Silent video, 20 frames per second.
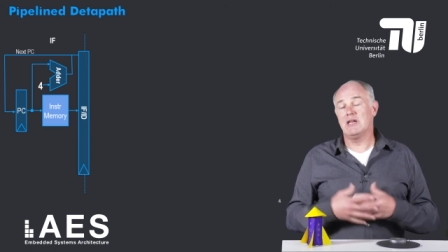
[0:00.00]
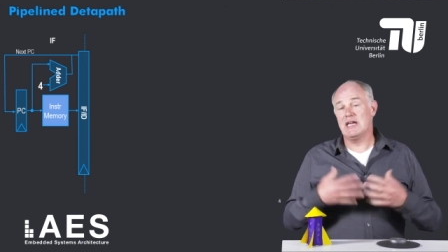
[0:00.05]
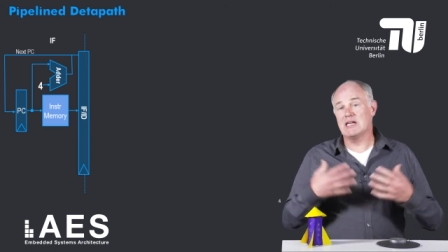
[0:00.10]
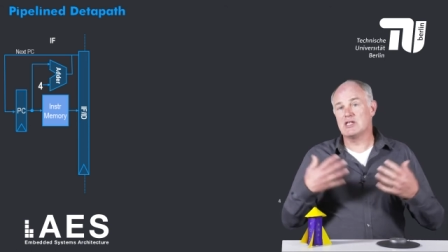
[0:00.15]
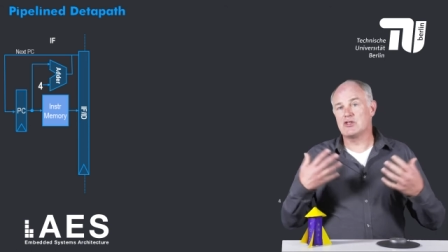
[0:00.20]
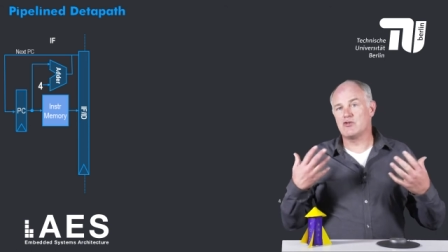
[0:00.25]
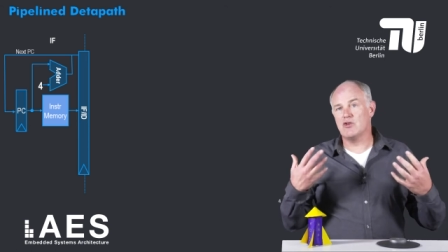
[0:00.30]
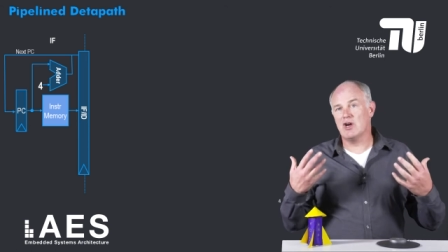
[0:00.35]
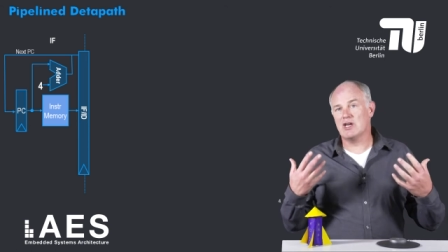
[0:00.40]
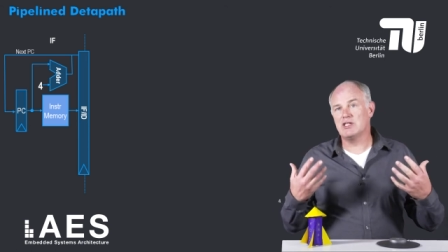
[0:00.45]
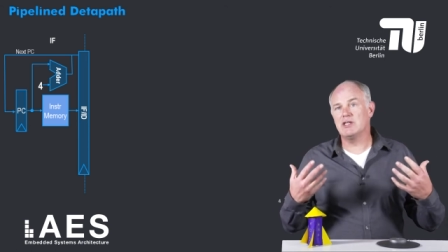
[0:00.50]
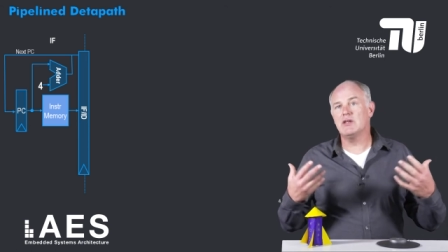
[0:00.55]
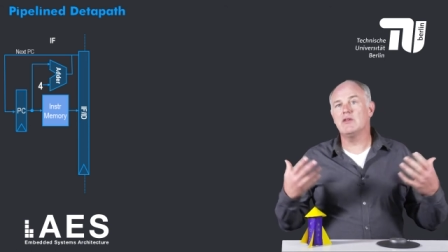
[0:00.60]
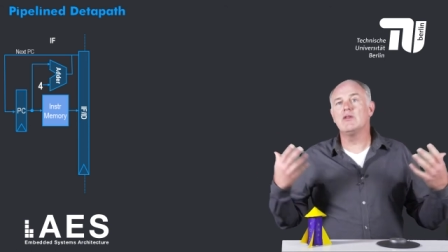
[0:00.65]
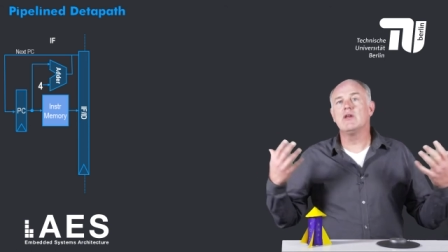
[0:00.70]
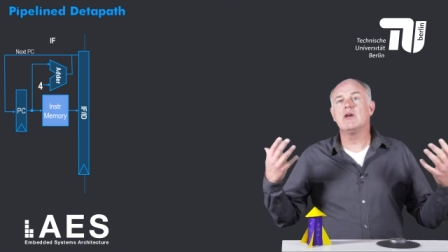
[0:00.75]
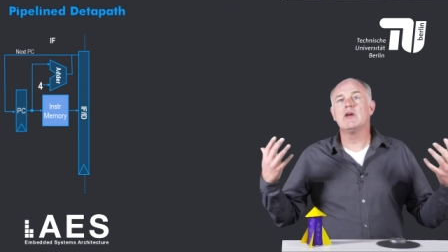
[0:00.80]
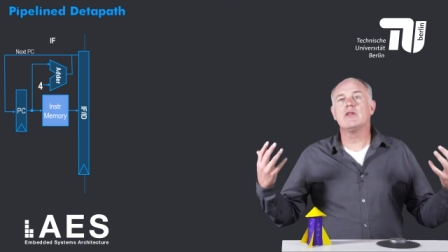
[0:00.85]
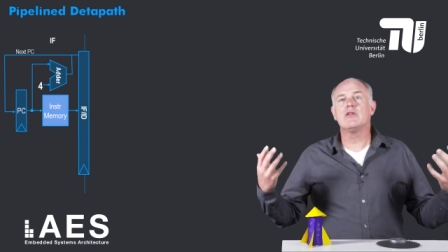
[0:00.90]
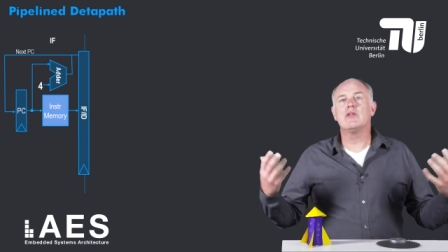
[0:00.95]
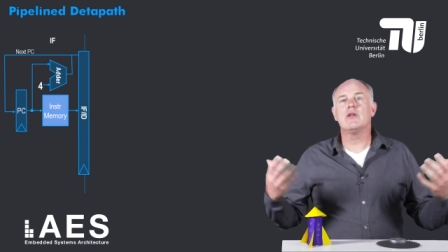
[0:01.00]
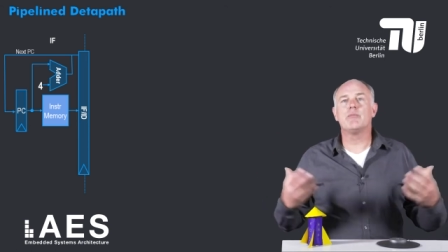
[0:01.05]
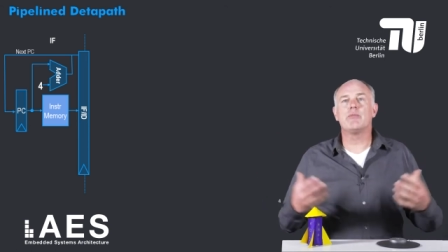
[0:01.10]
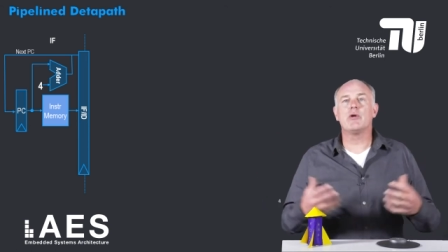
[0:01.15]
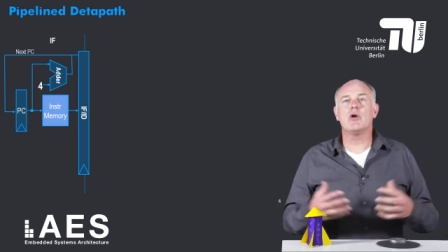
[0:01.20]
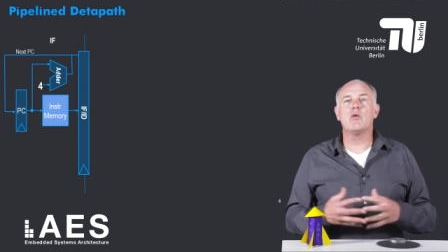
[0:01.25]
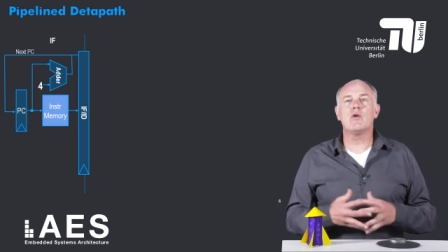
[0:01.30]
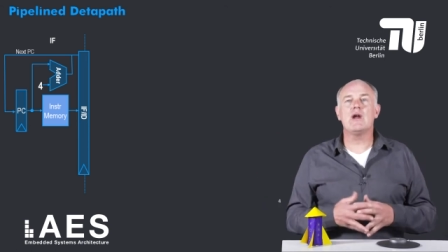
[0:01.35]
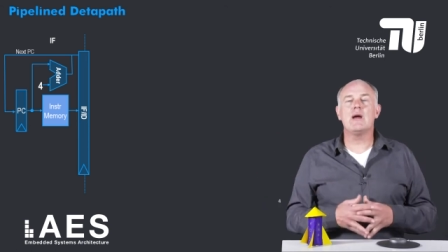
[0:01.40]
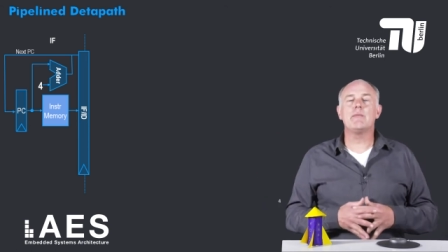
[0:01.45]
the instruction the
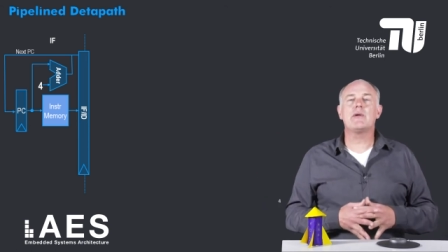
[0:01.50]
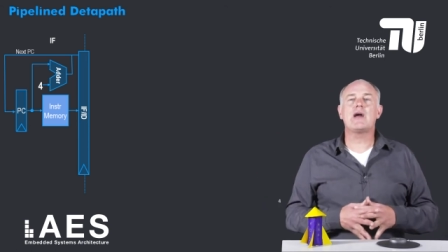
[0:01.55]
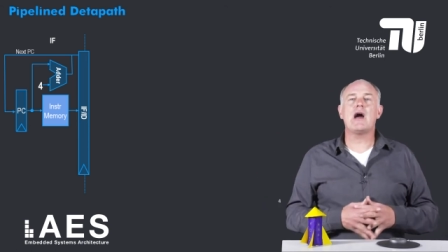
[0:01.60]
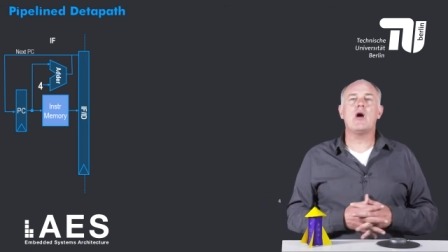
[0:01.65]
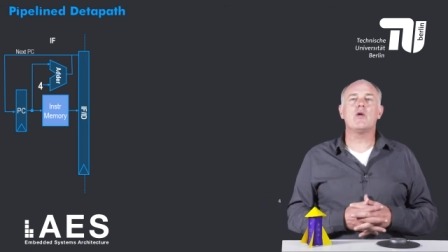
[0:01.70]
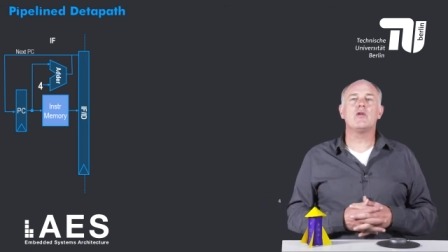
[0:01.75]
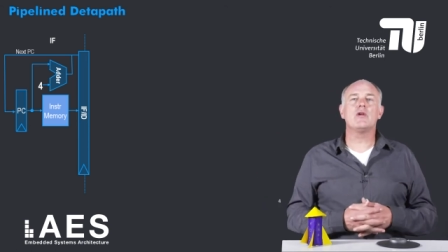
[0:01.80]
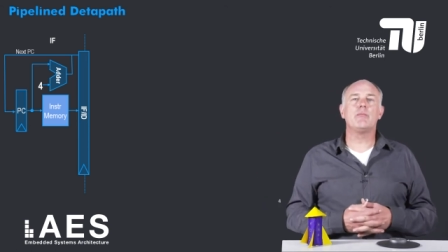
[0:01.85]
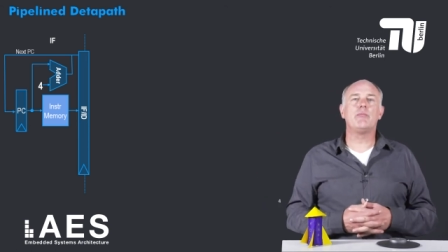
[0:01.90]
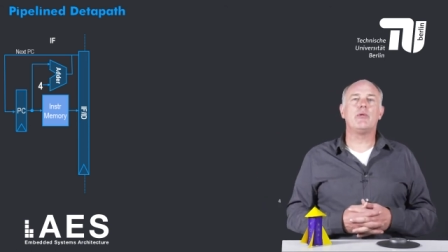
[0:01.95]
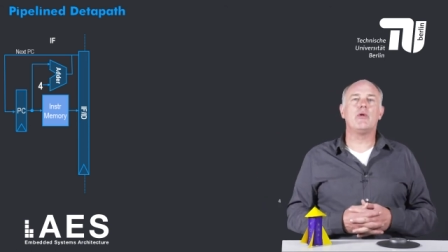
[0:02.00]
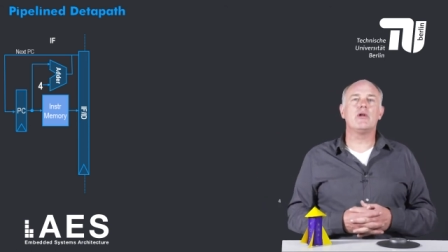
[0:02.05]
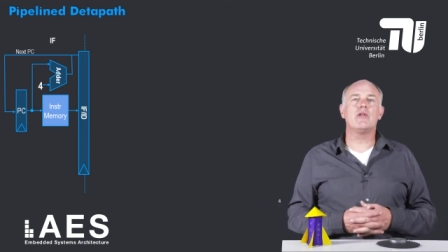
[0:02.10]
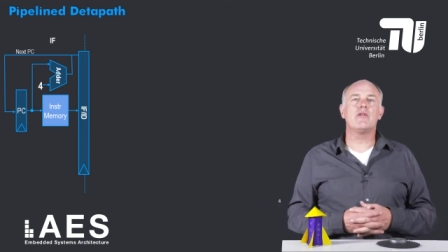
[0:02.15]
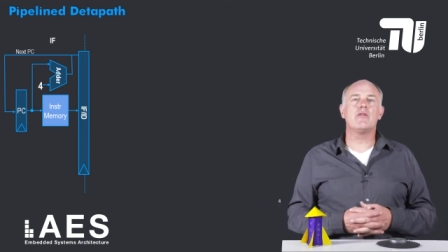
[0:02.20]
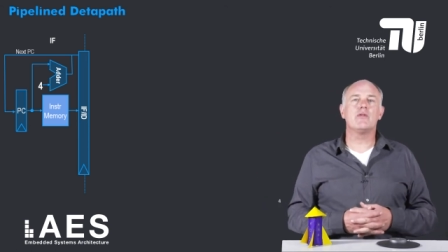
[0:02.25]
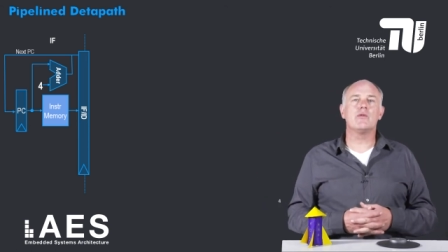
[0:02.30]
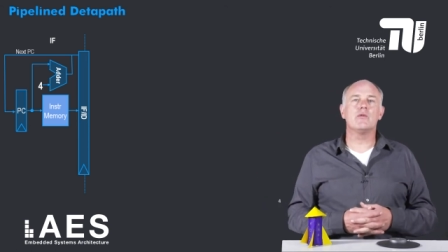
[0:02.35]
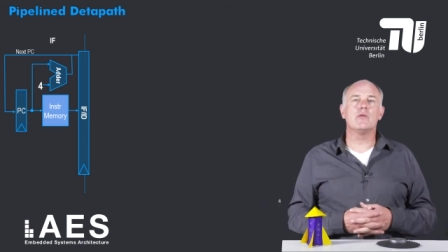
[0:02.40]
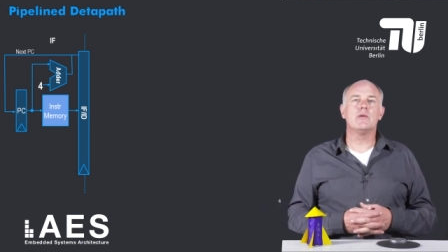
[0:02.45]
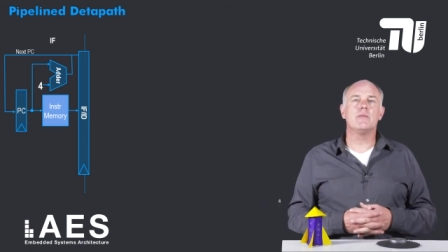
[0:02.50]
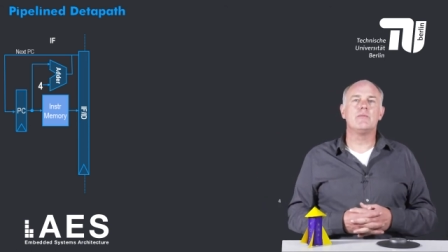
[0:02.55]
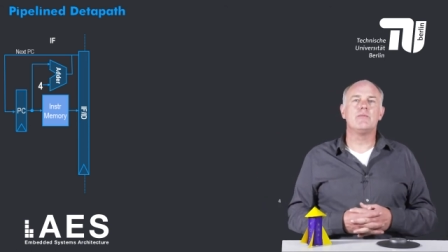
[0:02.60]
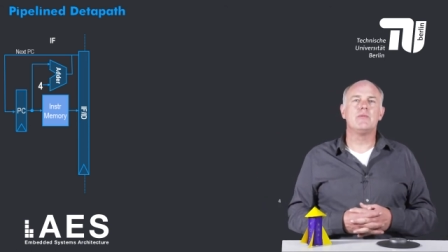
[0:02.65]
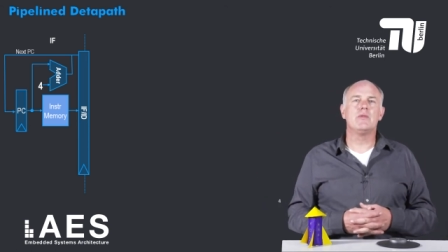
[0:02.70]
program counter points to.